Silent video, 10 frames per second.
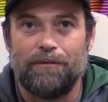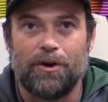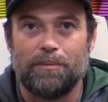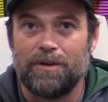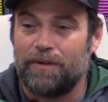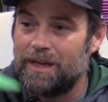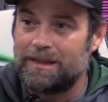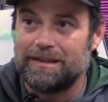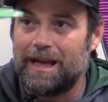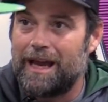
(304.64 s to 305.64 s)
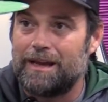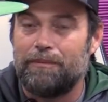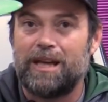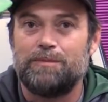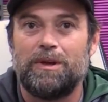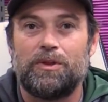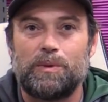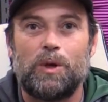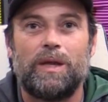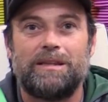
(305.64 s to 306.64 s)
far, but if I hit the line, it makes me
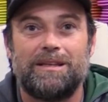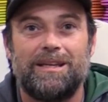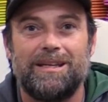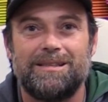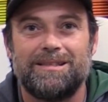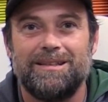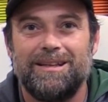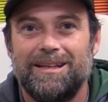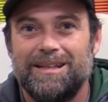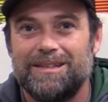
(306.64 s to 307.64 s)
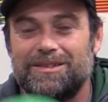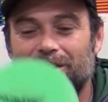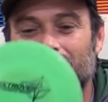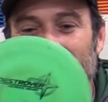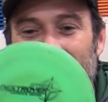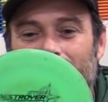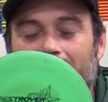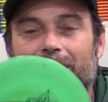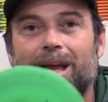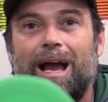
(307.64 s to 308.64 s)
throw like the kids. So
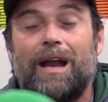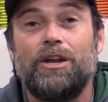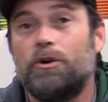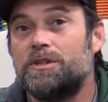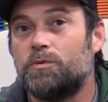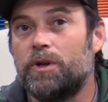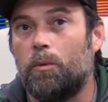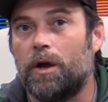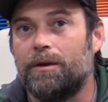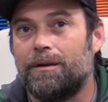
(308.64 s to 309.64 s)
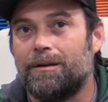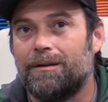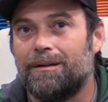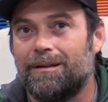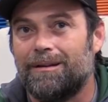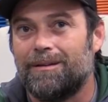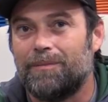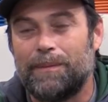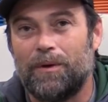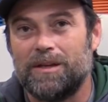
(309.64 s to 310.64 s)
try it. How do you know it's a real one?
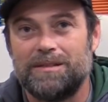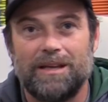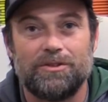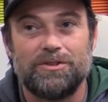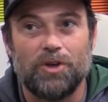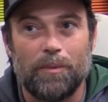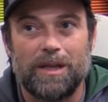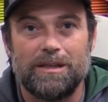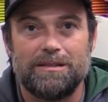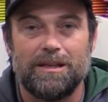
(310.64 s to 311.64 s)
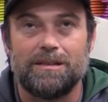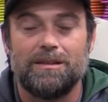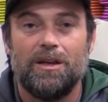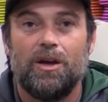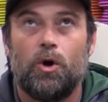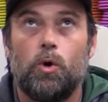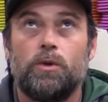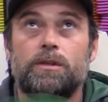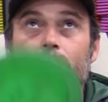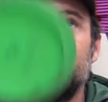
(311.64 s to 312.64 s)
People always say there's so many of these things.
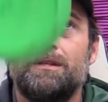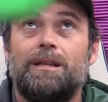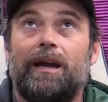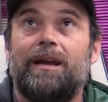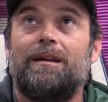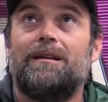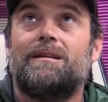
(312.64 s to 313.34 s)
Hold it up to the light,